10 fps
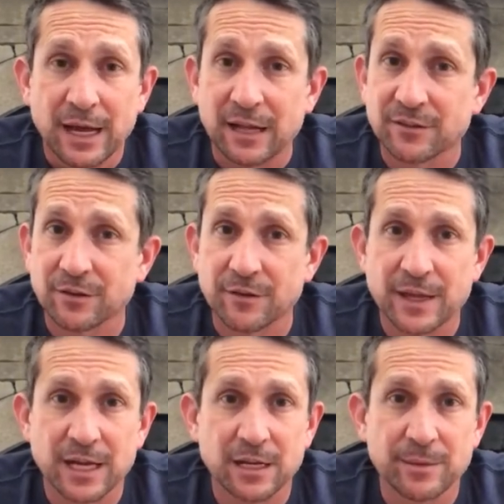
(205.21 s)
And so
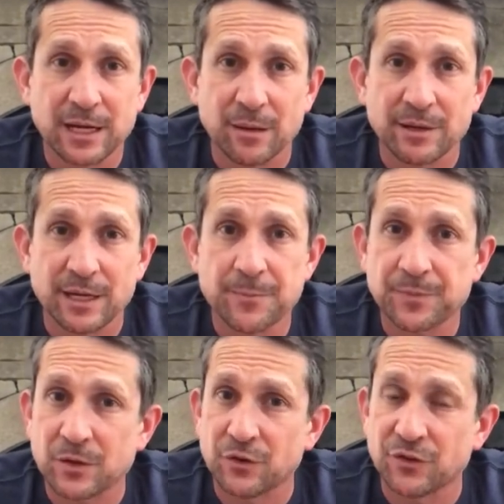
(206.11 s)
they're going to be coming in
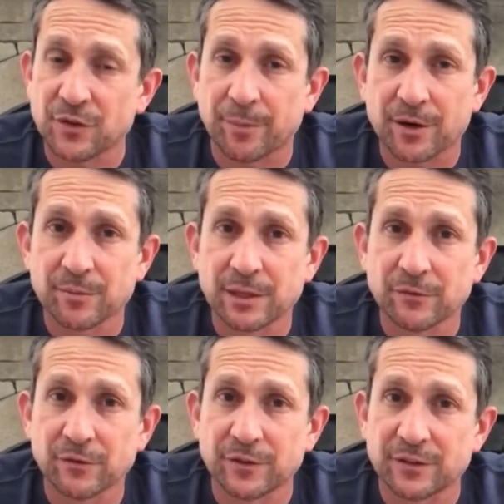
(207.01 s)
using the bottom
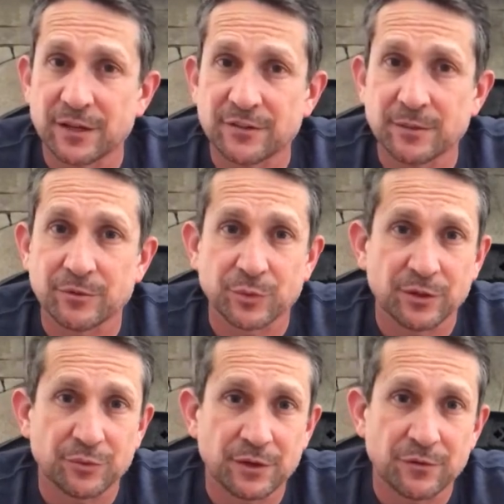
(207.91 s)
level for testing between
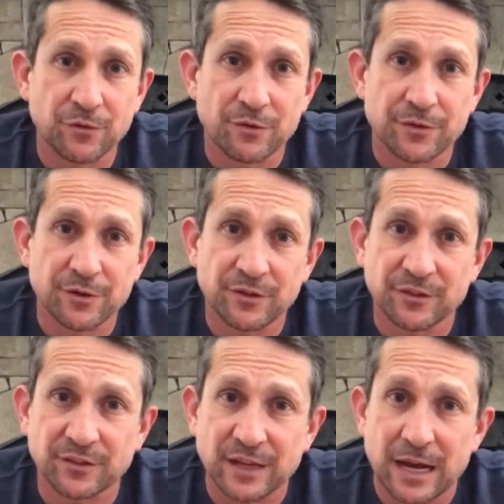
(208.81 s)
24 and
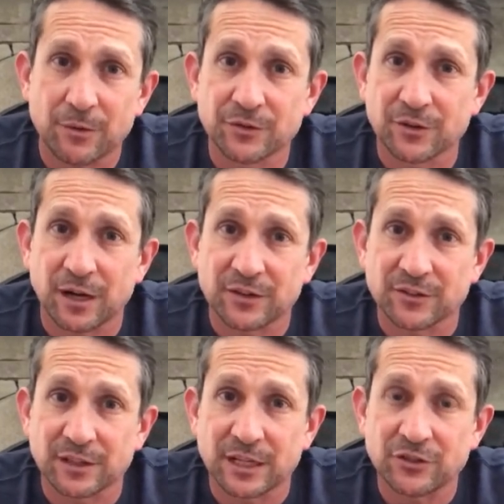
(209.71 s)
36 hours
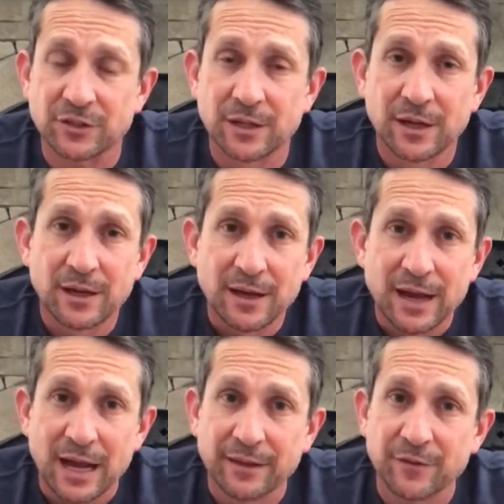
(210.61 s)
isolation.
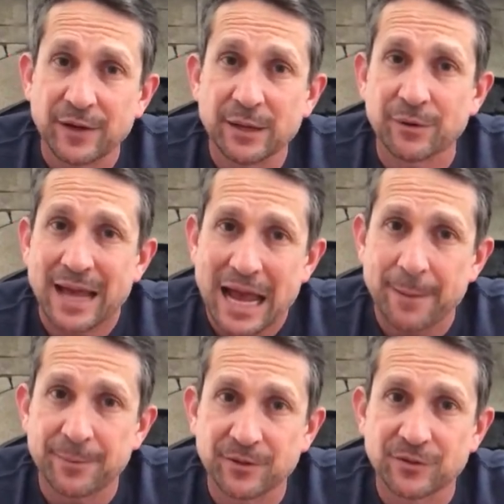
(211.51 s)
And then if anyone
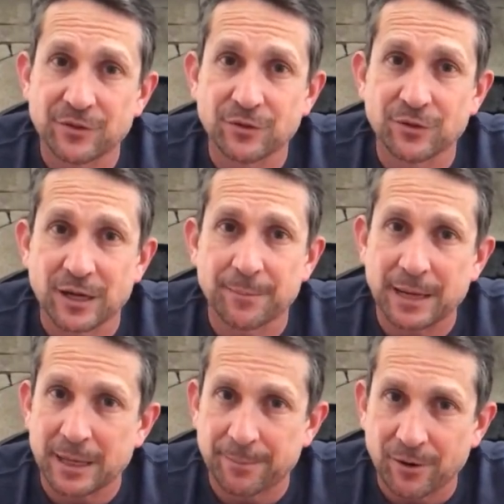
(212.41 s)
happens to come
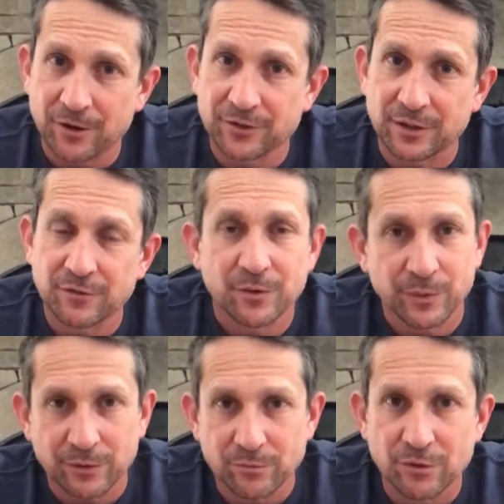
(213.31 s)
back positive,
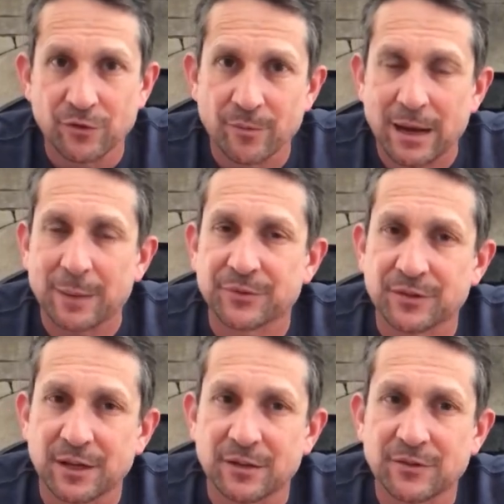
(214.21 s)
we will move them
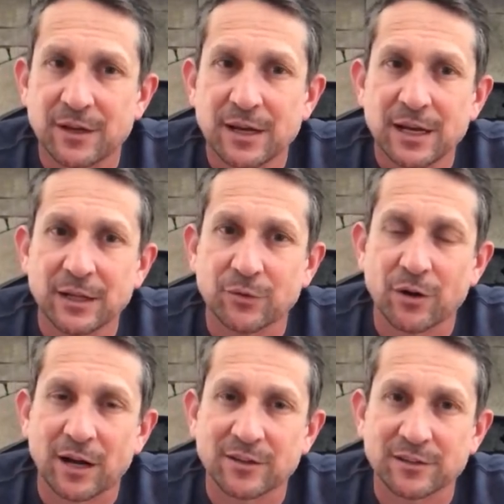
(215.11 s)
upstairs into an
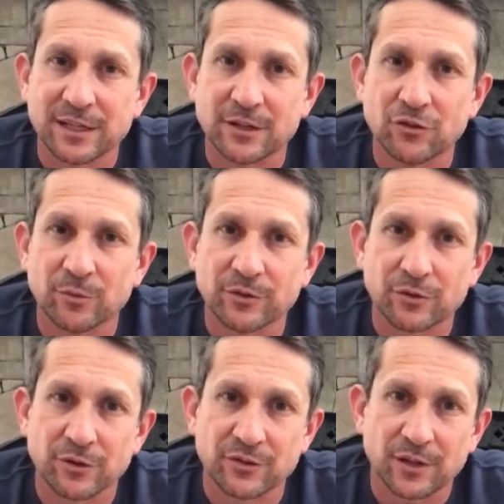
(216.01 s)
isolated
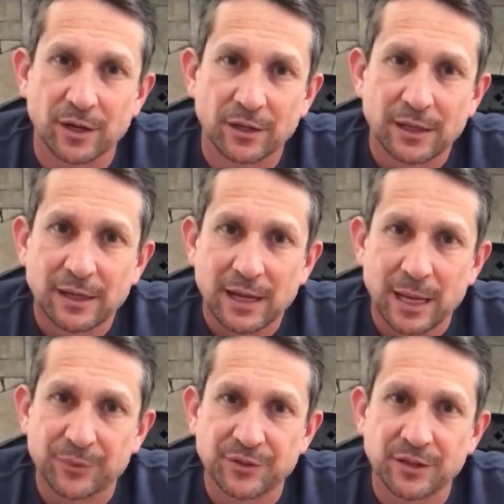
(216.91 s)
dormitory style
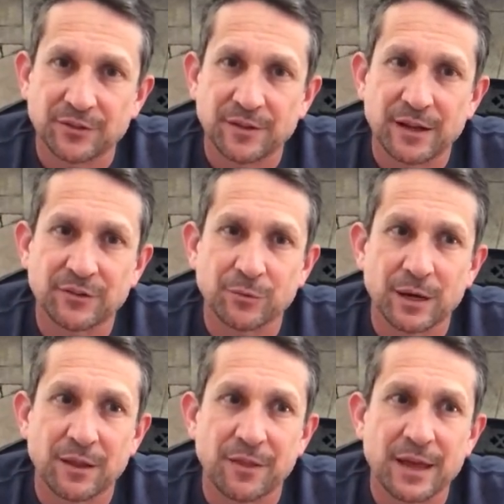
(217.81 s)
upstairs. So that is a way
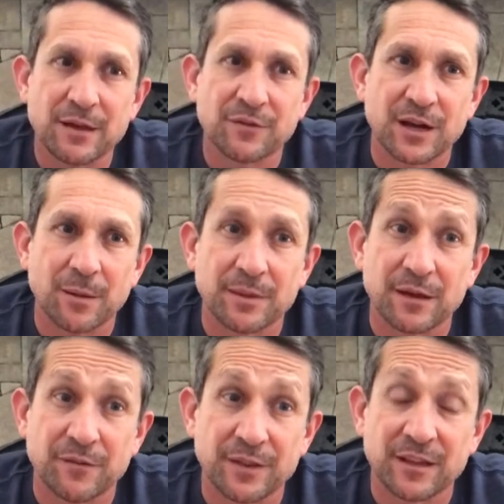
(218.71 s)
that they have come.
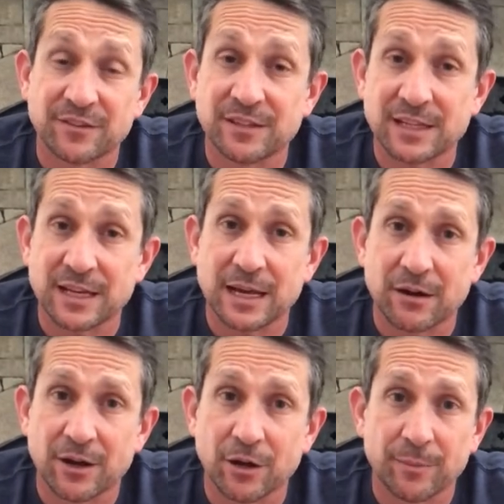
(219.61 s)
They're seeking our
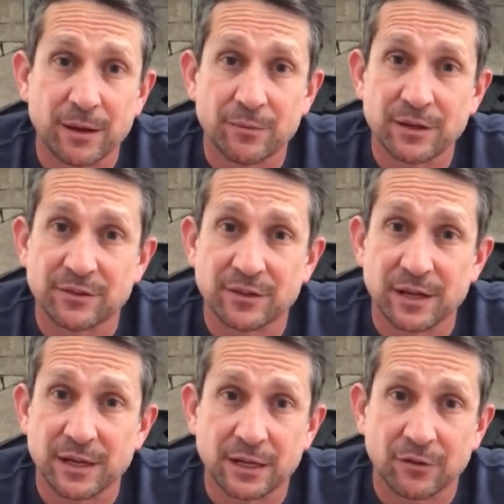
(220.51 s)
help, and we are
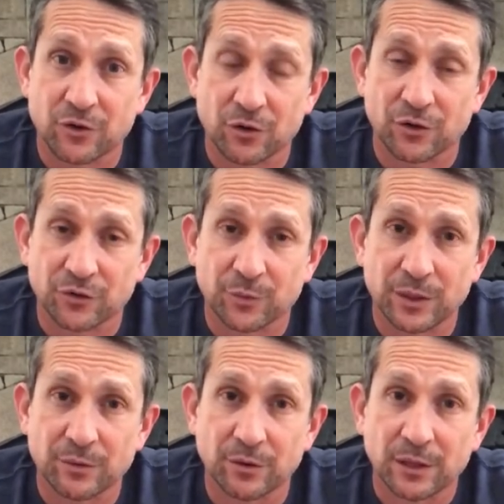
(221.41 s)
saying, of course, we
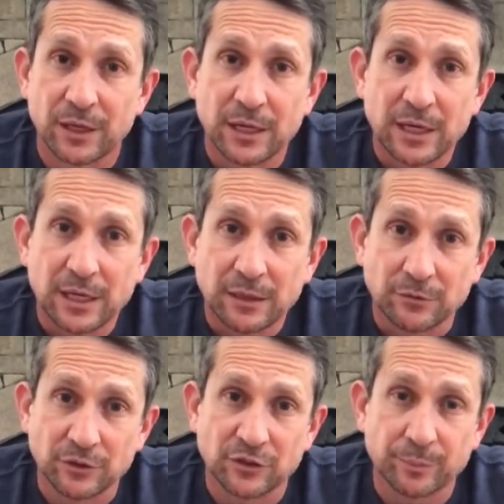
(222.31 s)
will
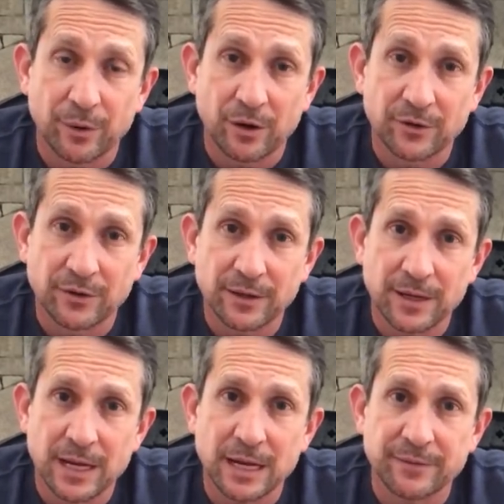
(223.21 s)
respond
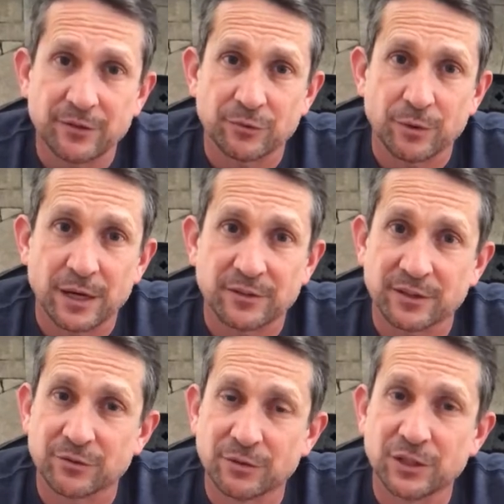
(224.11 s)
in this way. So
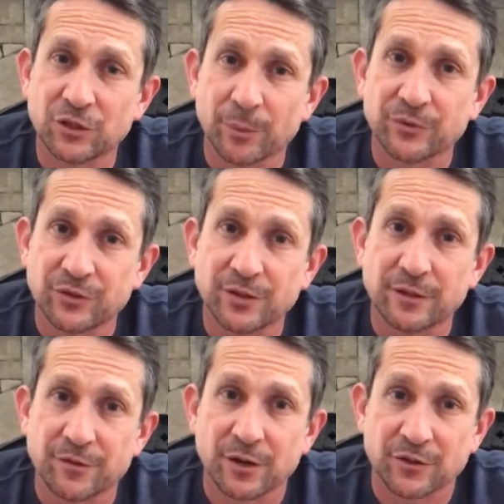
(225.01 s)
that's a really good opportunity
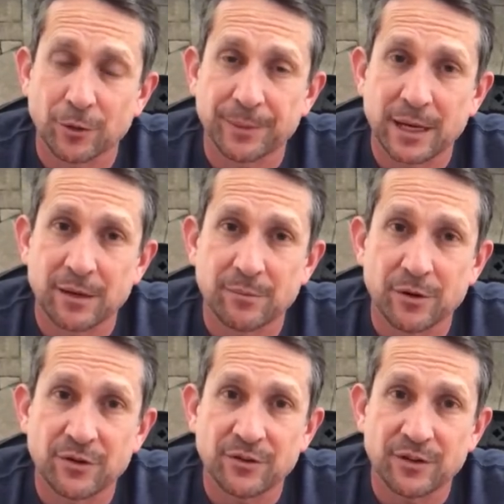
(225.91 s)
for us, helping our
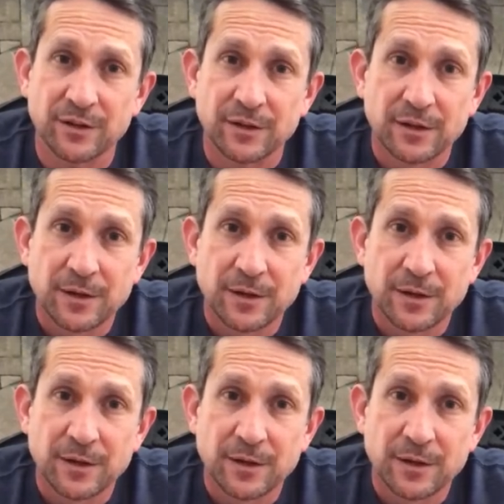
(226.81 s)
emergency